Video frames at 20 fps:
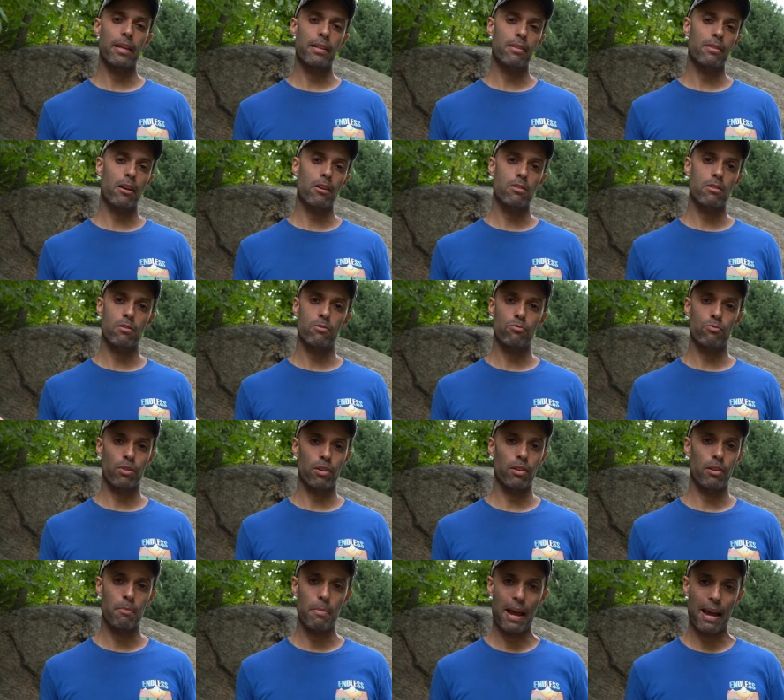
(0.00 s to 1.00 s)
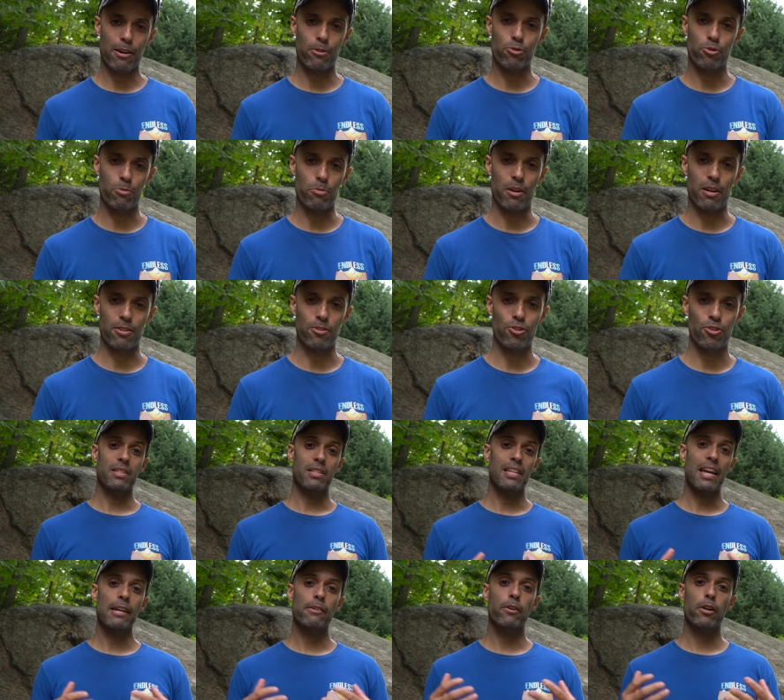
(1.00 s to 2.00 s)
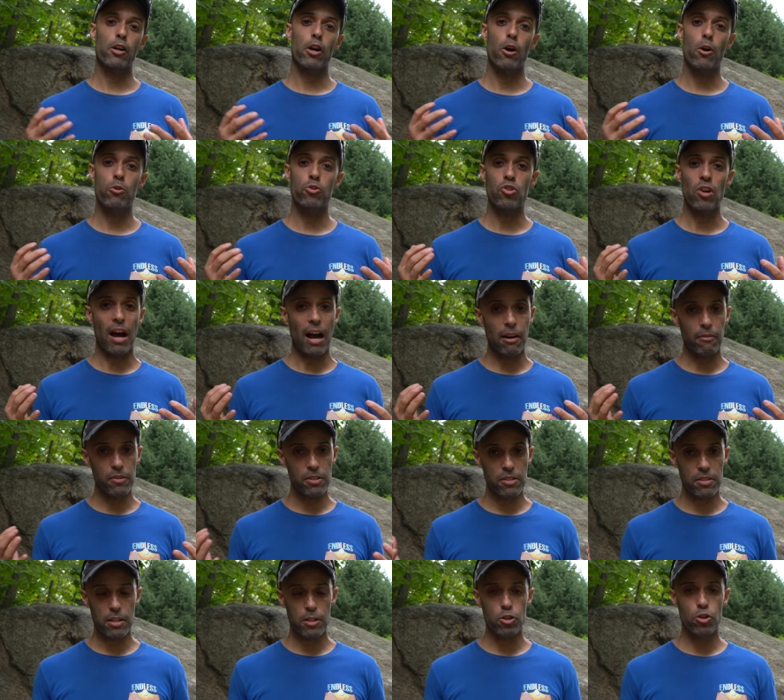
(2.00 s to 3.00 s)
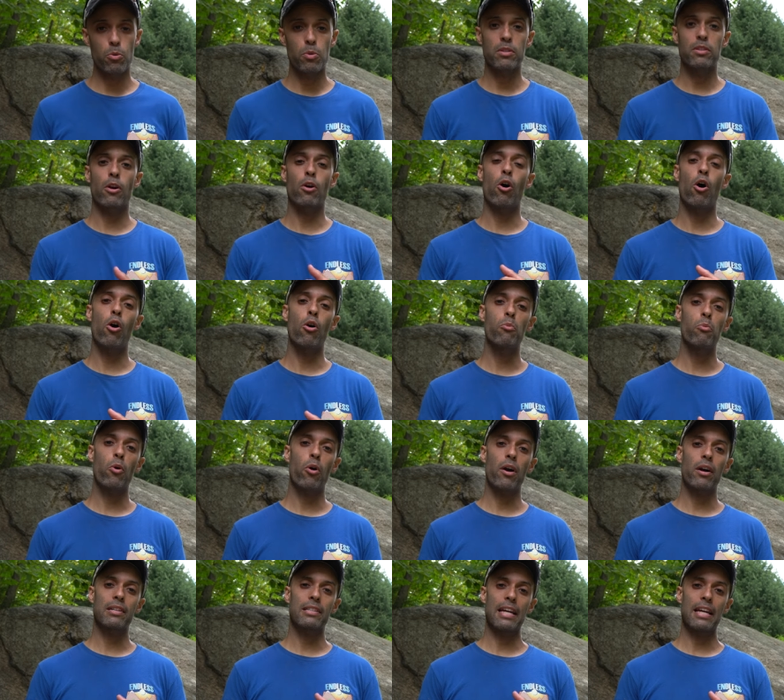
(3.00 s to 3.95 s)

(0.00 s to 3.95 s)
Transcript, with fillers: it doesn't really matter too much. Entegra Coach obviously doing their homework.